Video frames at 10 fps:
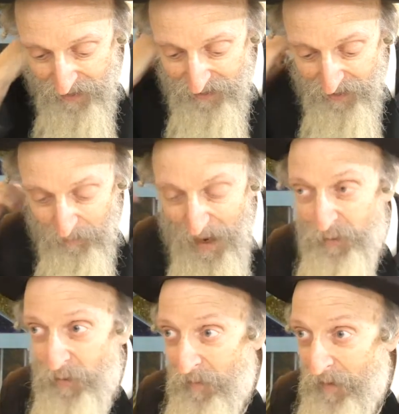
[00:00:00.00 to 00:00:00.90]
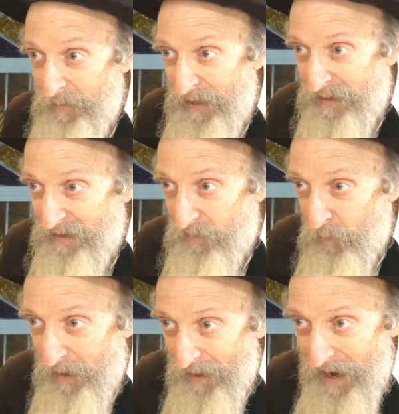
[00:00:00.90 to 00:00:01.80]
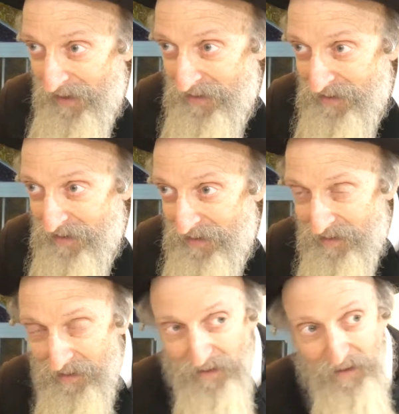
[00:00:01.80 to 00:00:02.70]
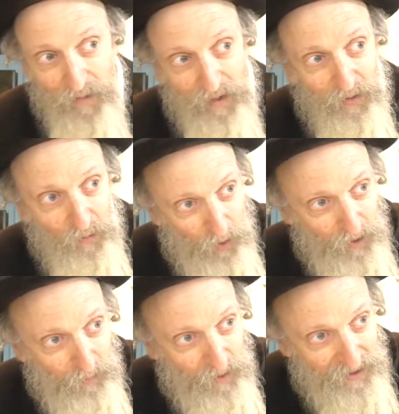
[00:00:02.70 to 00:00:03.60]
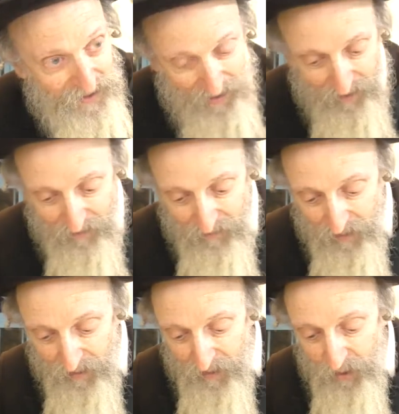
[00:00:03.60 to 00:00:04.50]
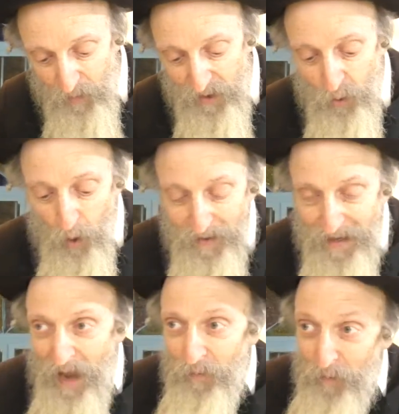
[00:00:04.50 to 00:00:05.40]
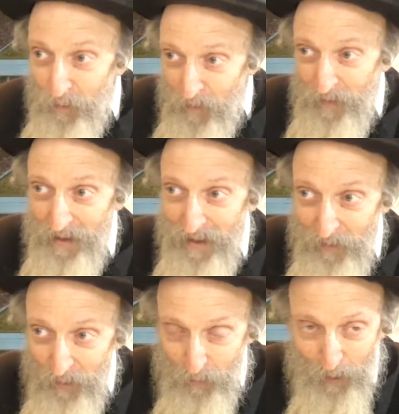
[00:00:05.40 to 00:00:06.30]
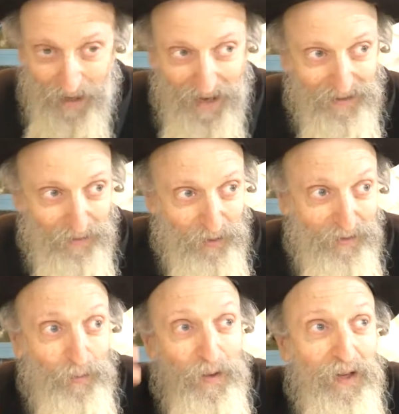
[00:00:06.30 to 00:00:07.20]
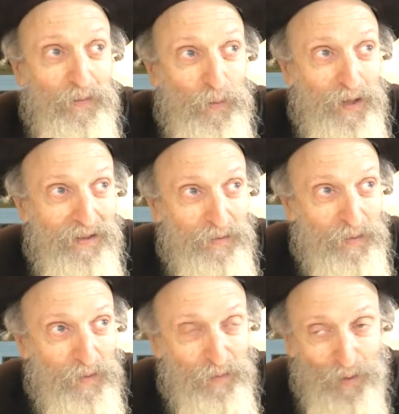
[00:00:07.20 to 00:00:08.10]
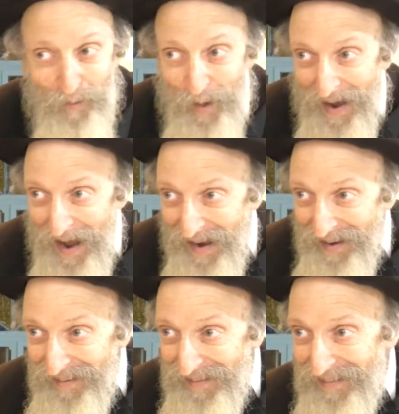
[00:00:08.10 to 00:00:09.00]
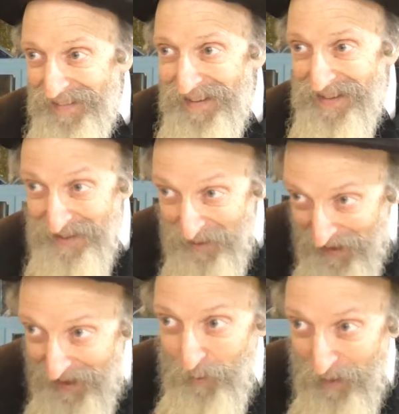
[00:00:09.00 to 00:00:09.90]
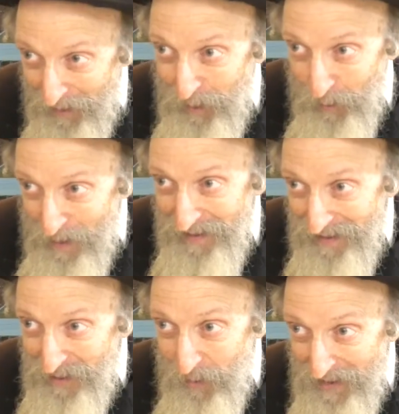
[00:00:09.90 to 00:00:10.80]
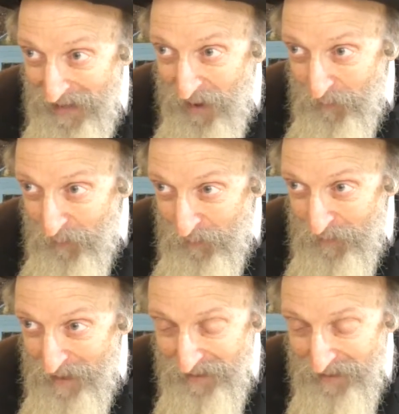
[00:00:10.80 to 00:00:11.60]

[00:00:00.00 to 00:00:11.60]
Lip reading: is the gematria of Memtes. 49 is the gematria of Choila, which is sick. So when he's gone down from the 50th level to the 49th level, we think of 49th level as being very, very high. It's still a Yerida. It's going down from the 50th